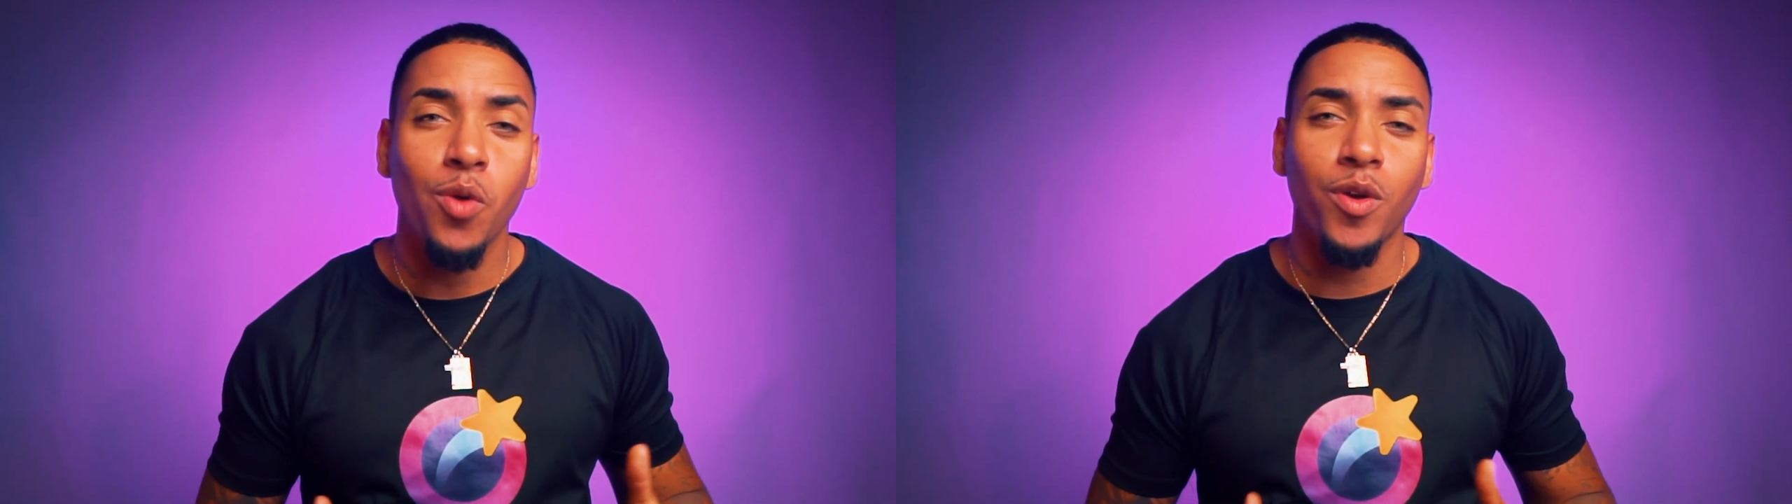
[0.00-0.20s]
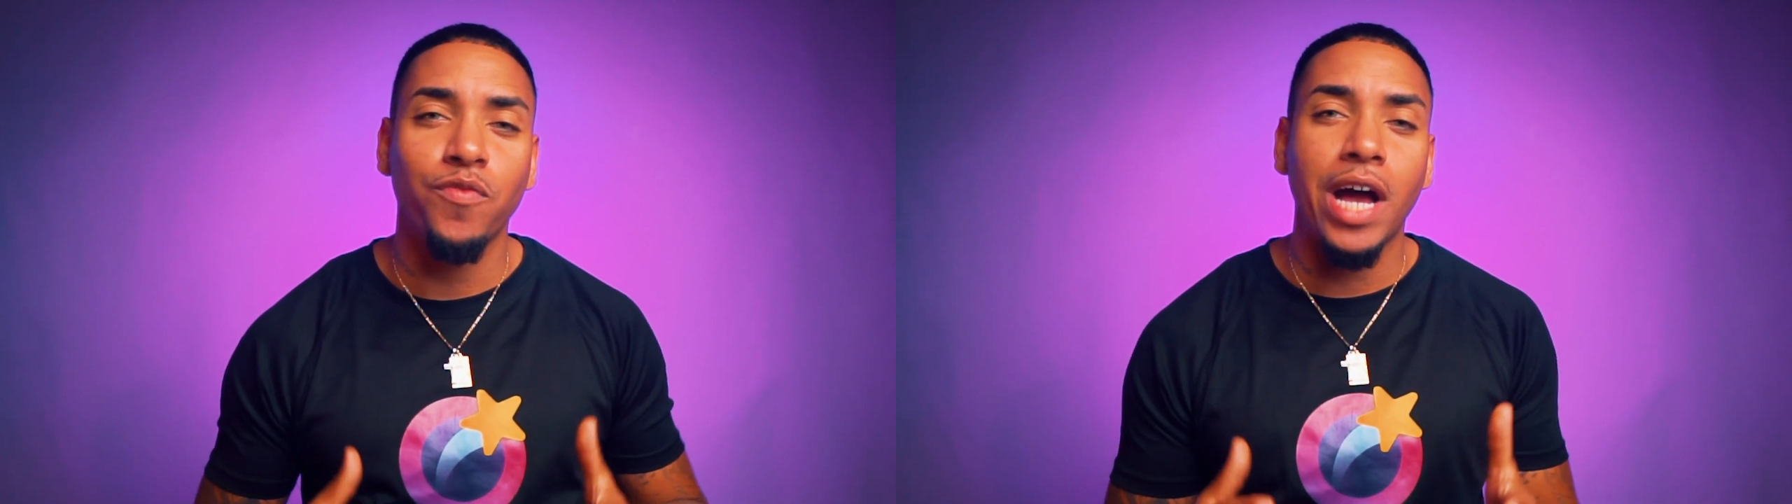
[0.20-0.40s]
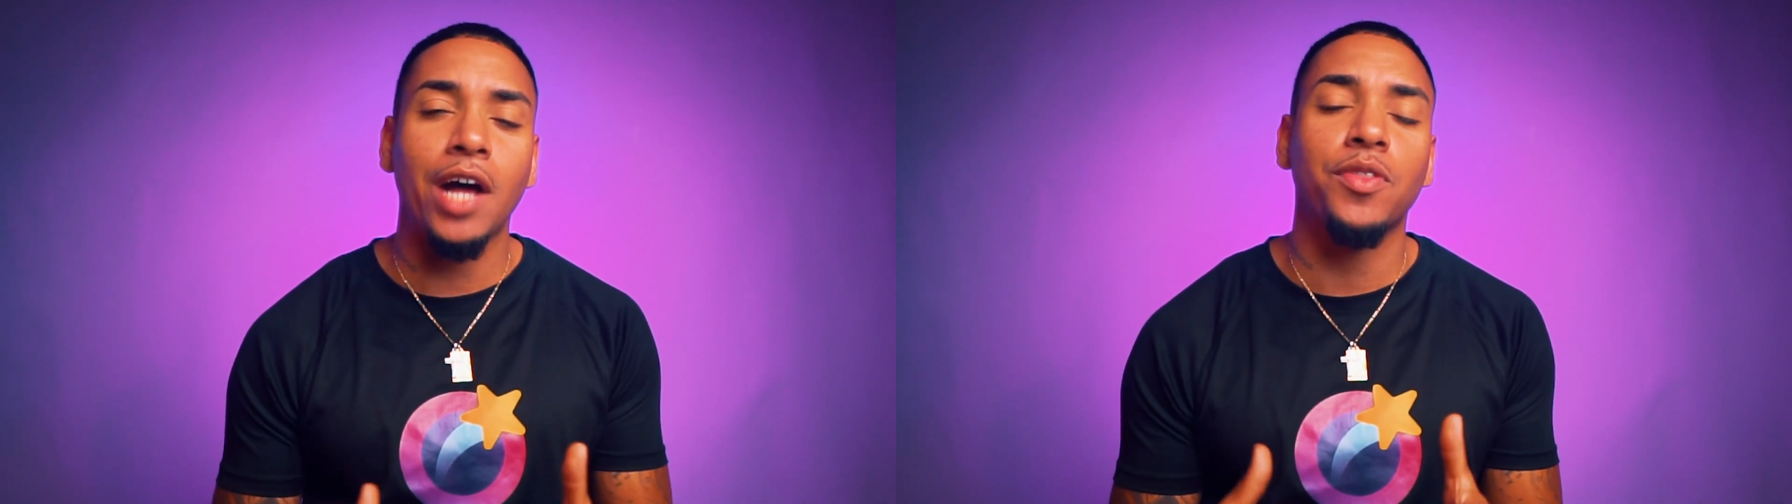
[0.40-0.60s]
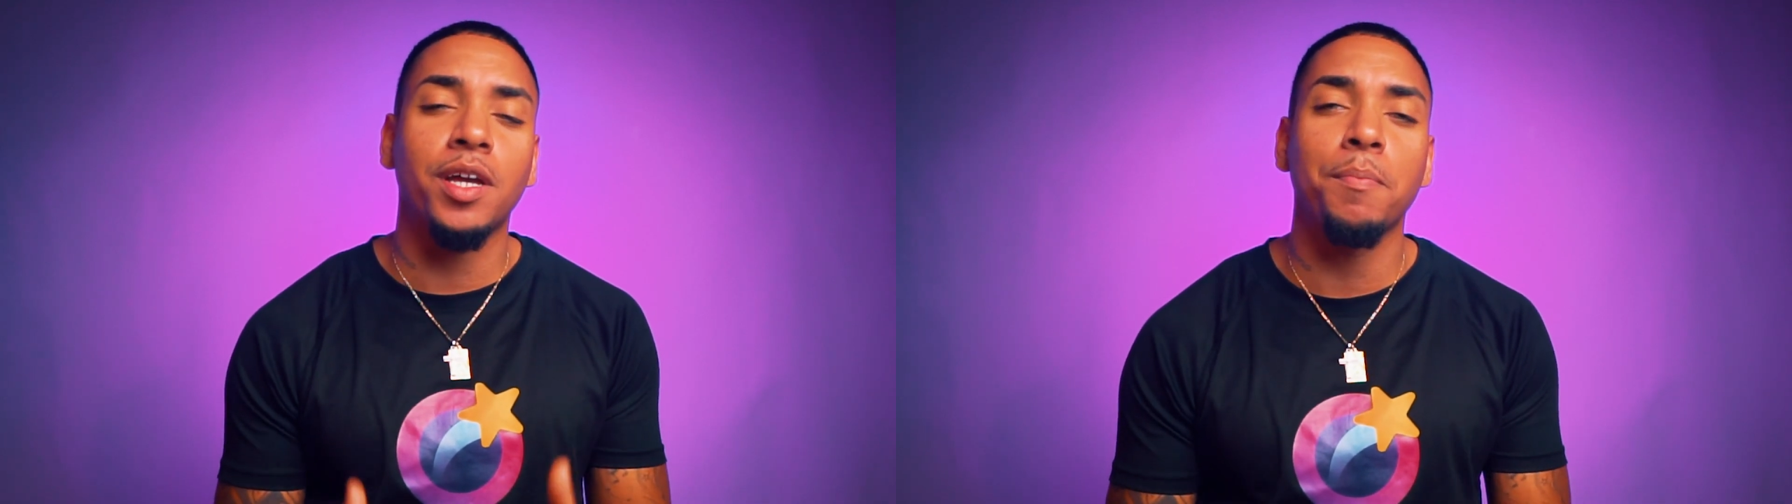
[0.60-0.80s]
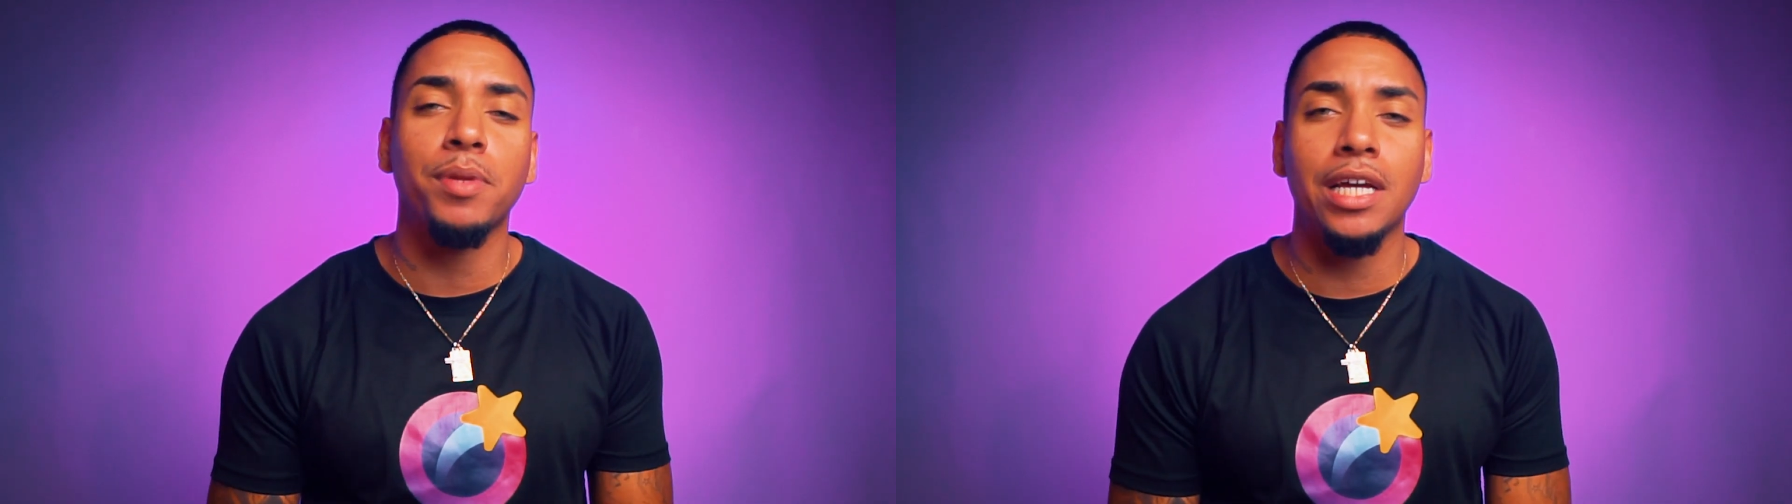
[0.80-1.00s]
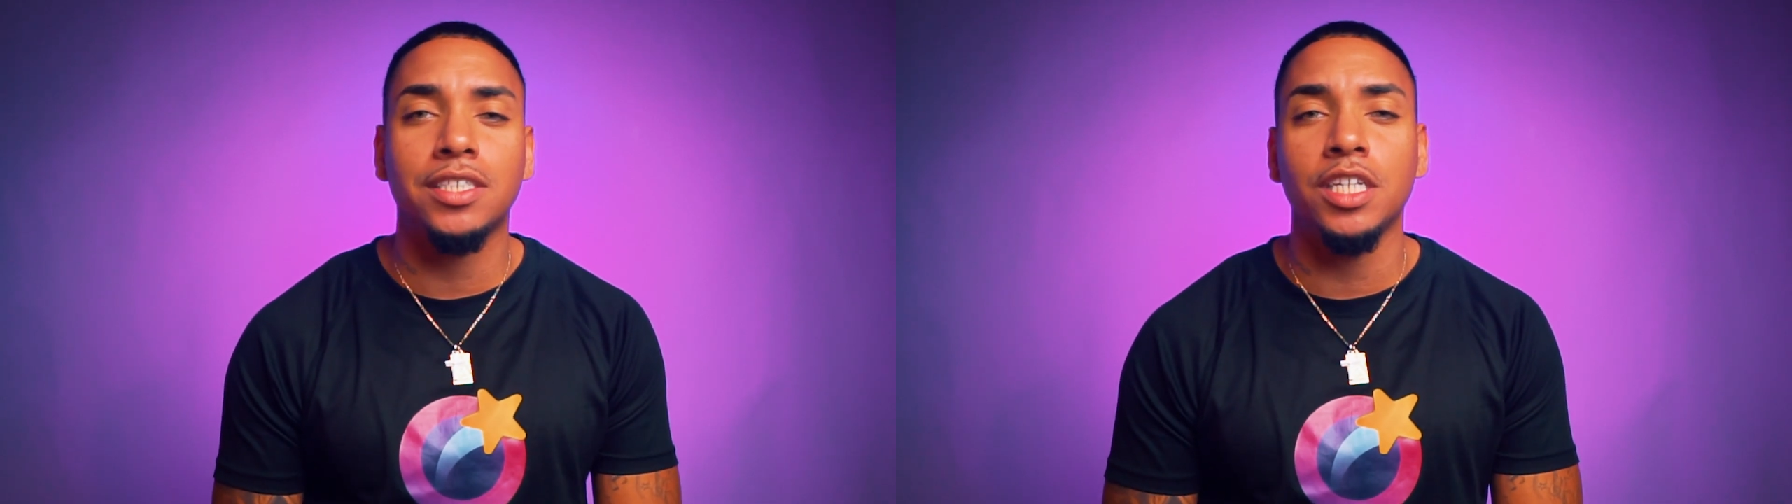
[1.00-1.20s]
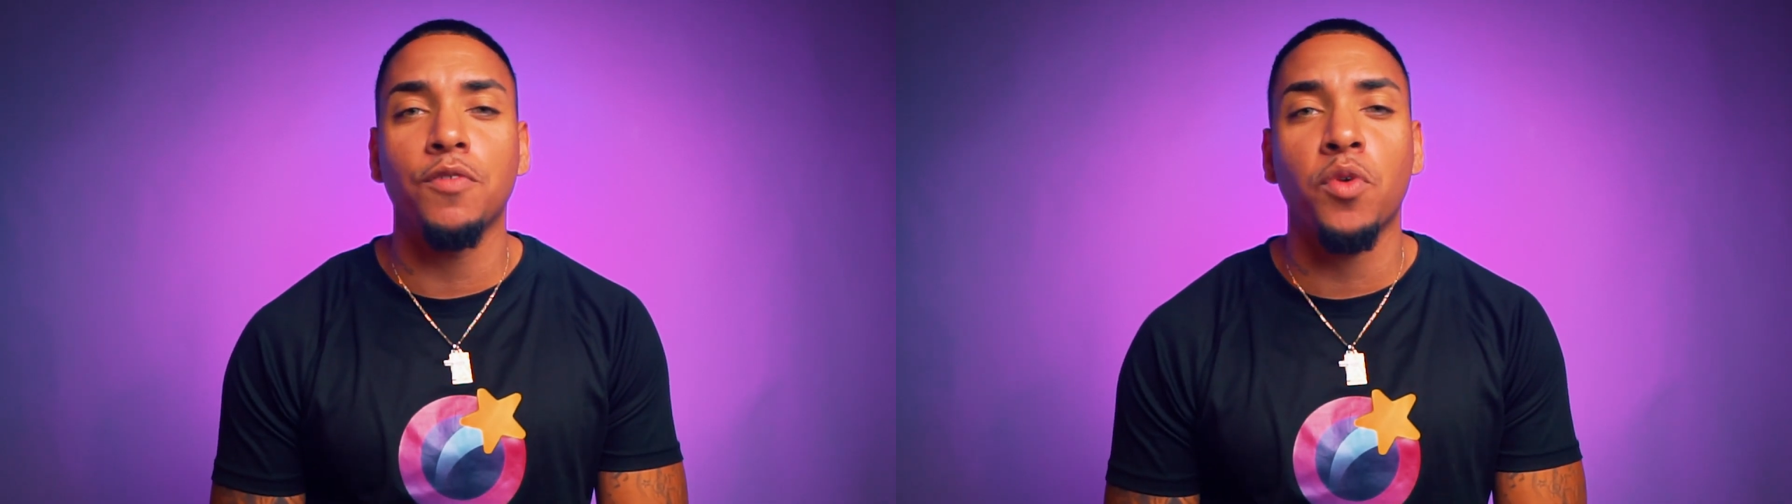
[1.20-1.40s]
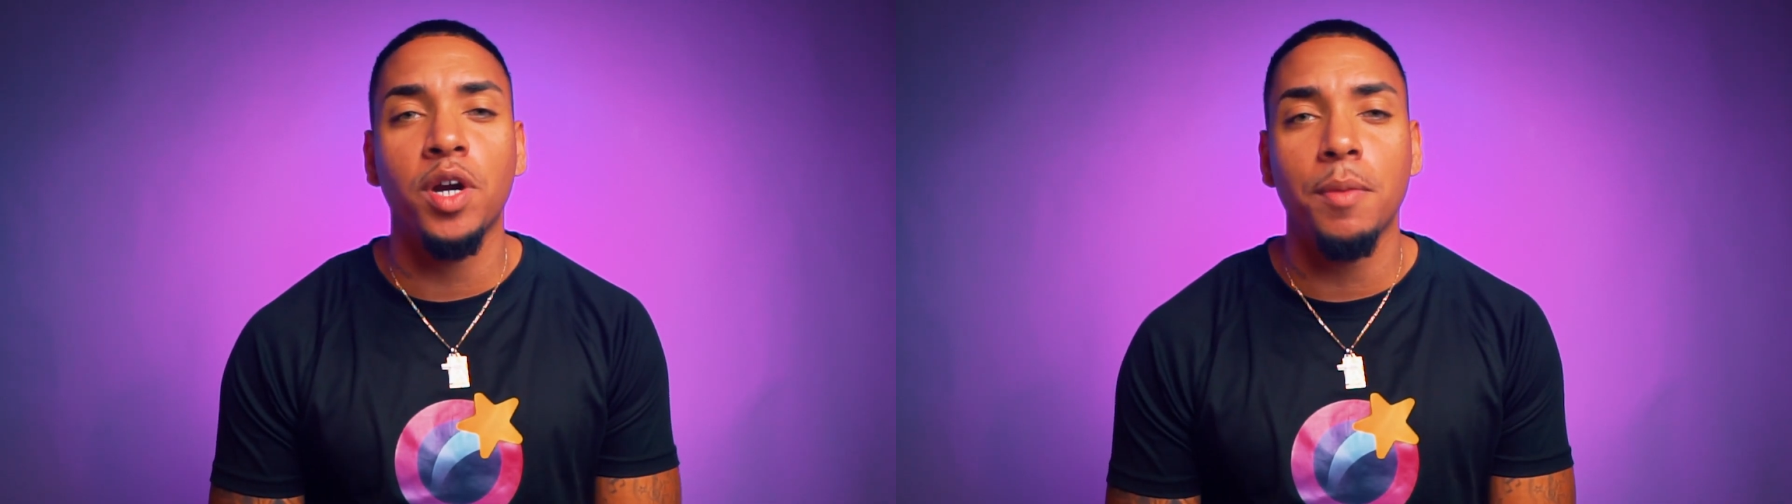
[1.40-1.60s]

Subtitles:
without the complexity of worrying